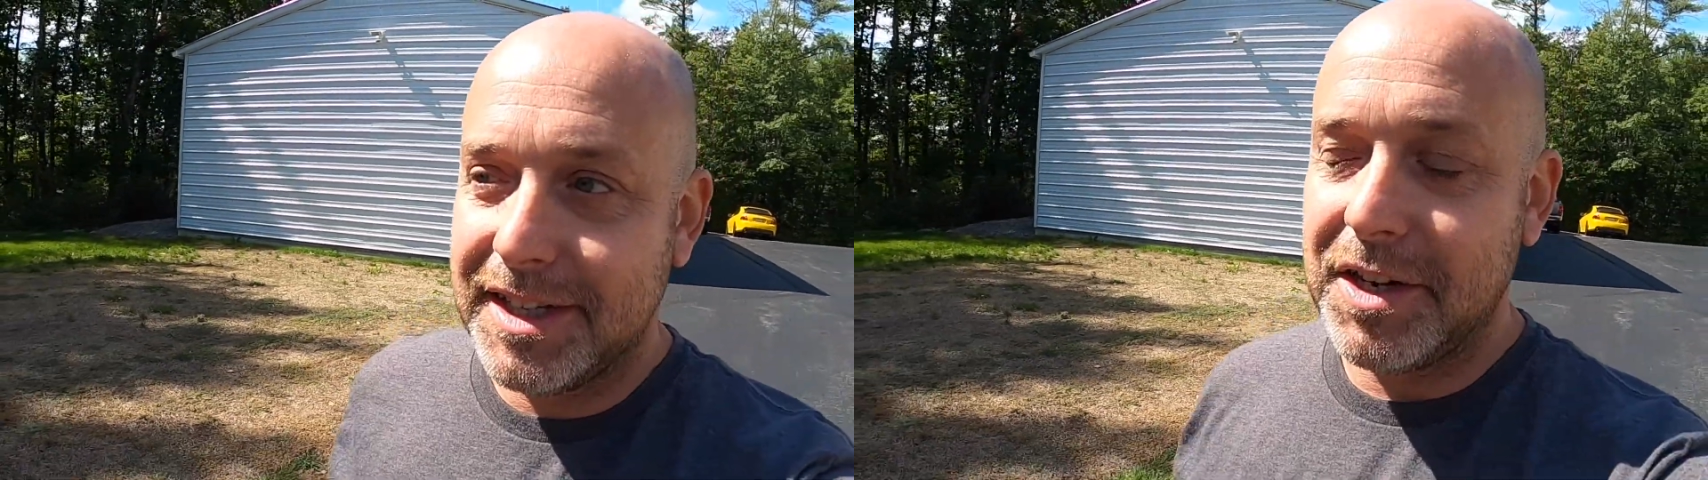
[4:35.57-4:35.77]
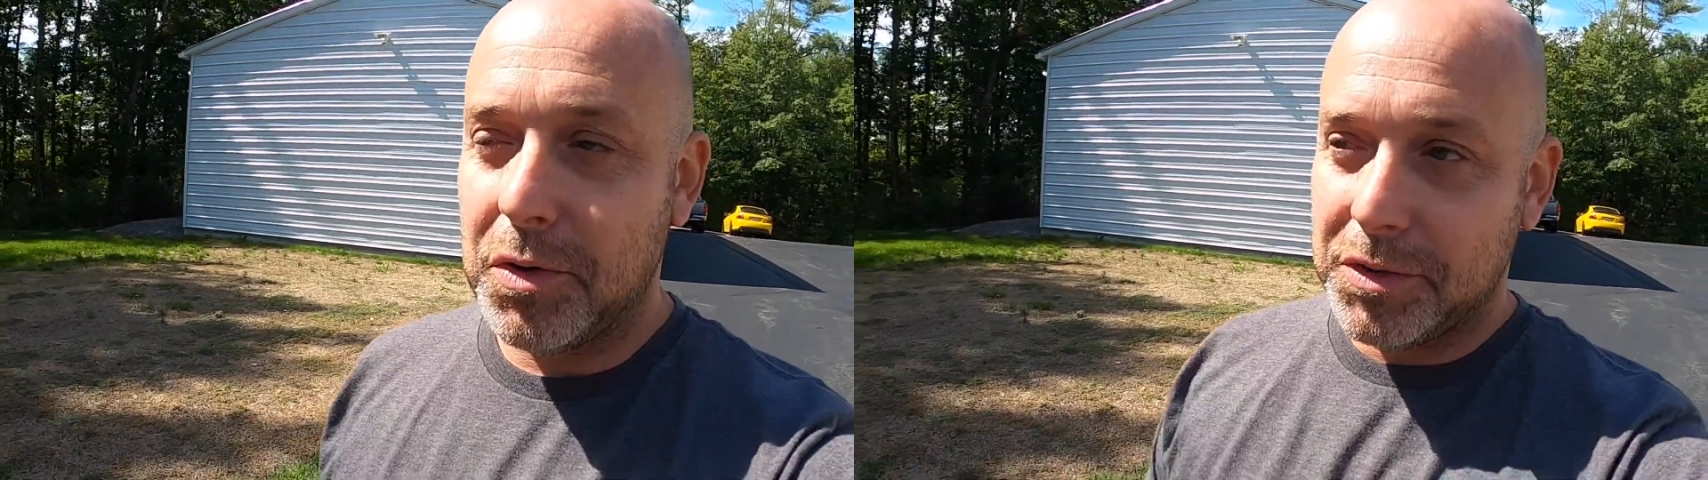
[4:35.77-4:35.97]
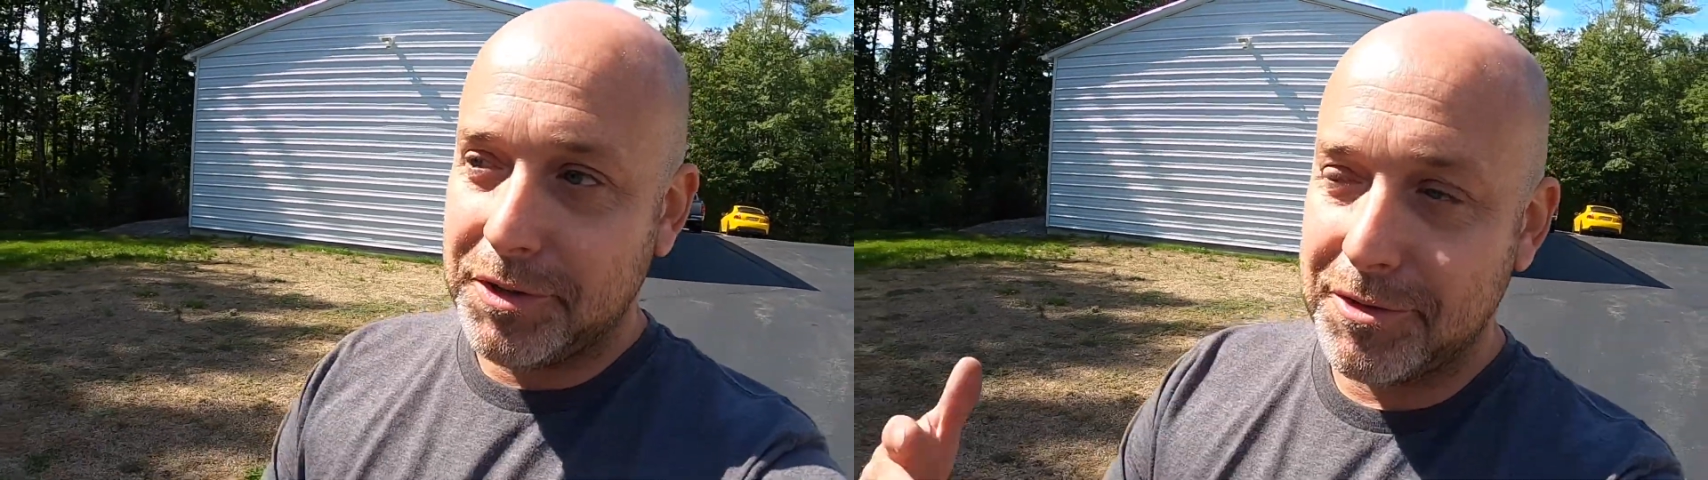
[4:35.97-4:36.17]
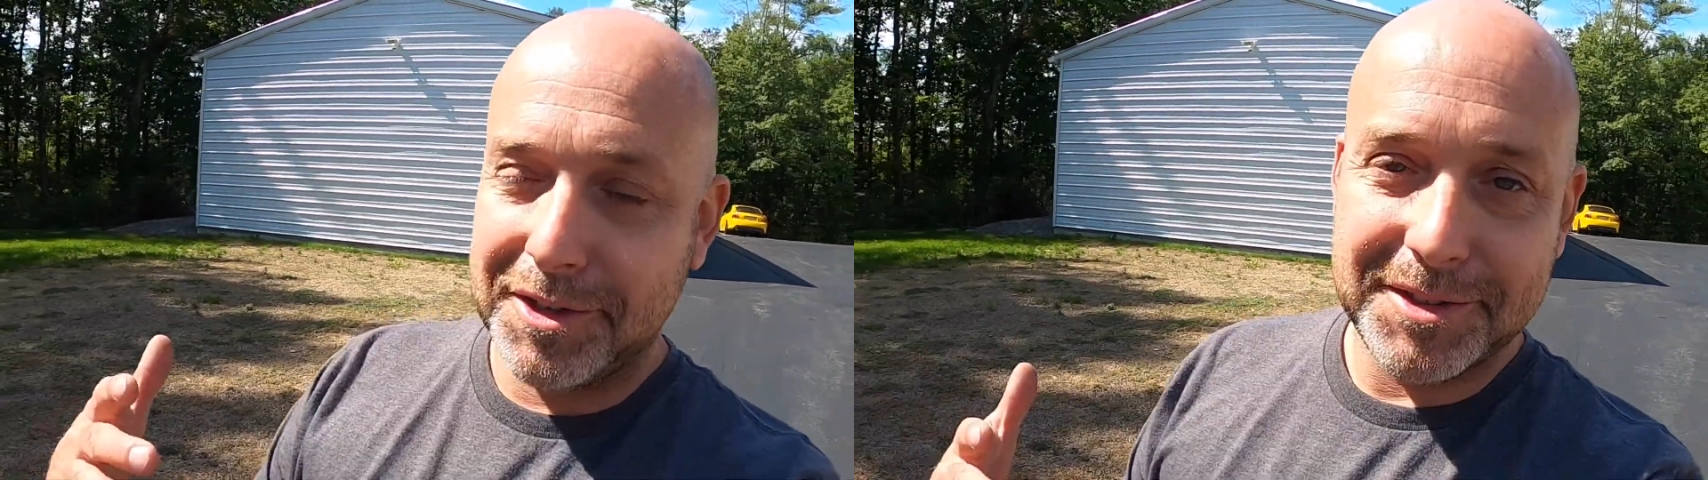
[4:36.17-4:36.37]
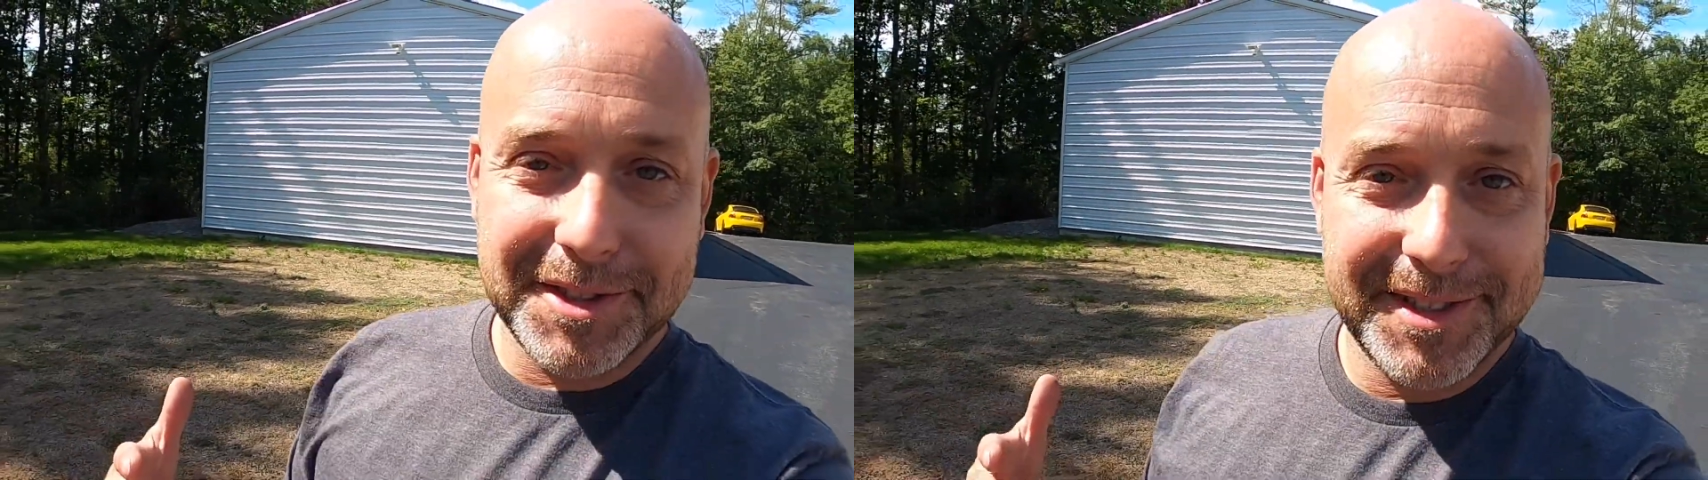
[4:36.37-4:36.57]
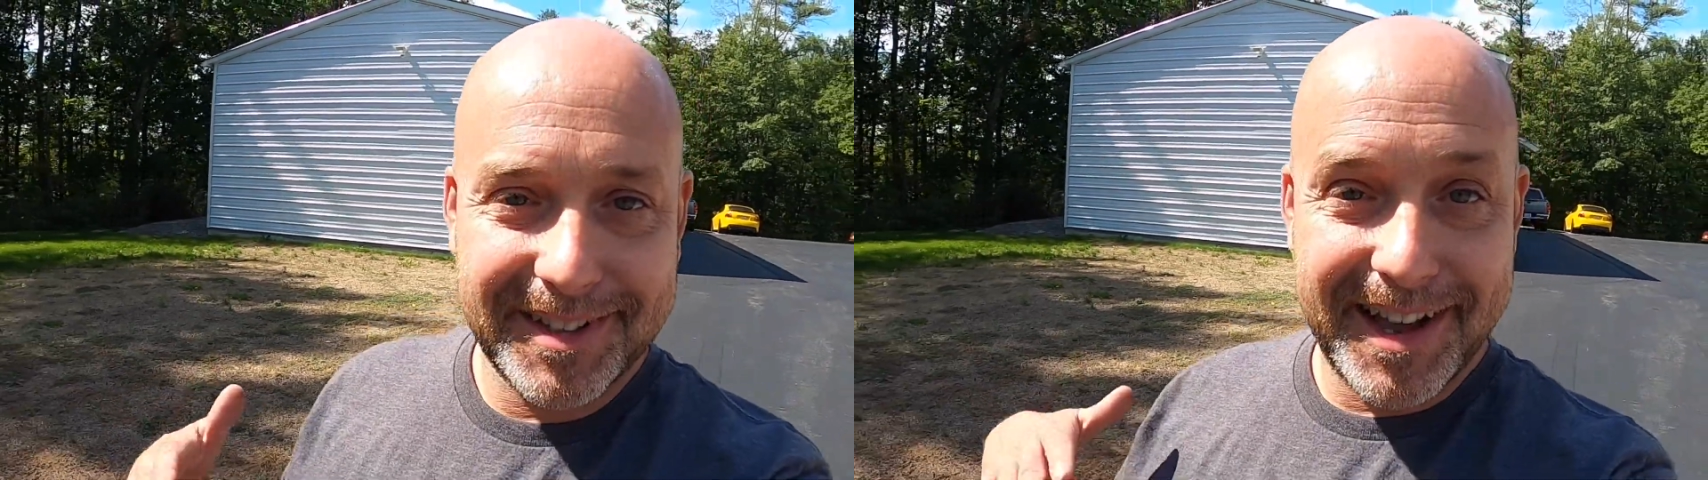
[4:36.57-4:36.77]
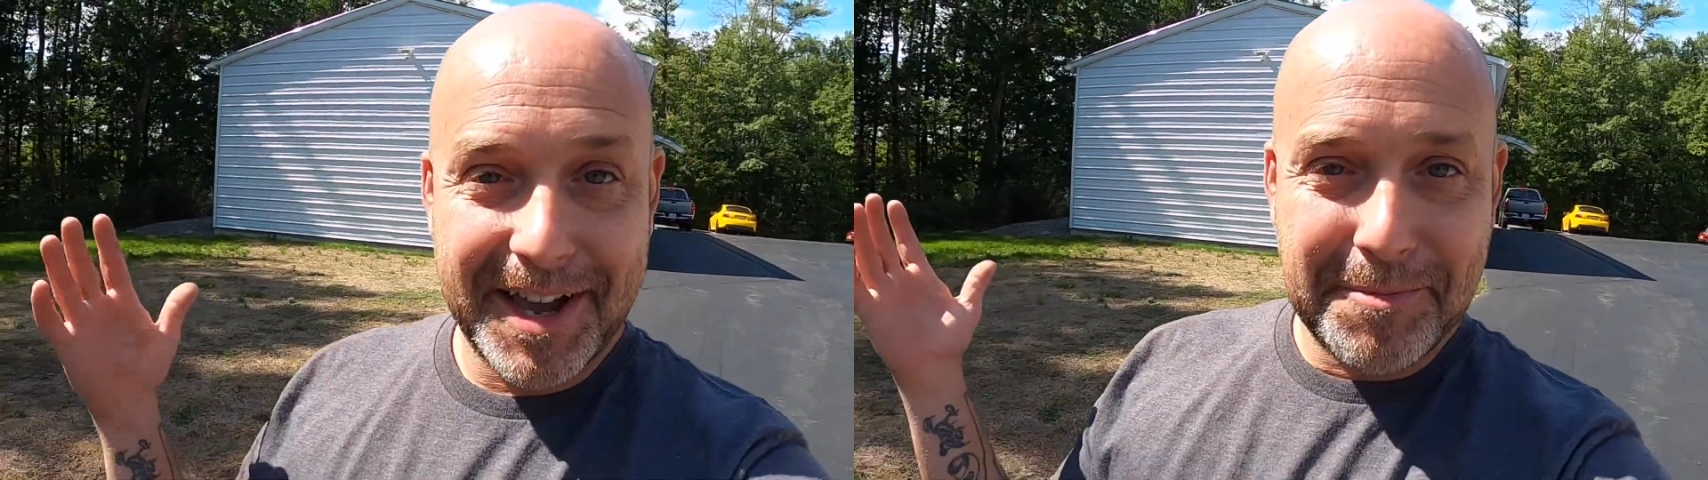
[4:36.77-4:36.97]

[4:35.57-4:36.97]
It only runs high